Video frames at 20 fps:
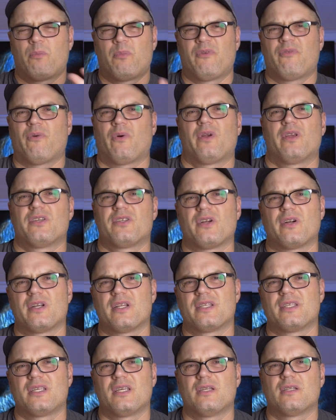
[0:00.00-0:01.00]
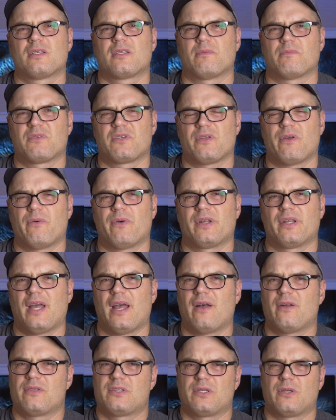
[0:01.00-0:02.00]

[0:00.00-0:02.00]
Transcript: before you started seeing some slowing down.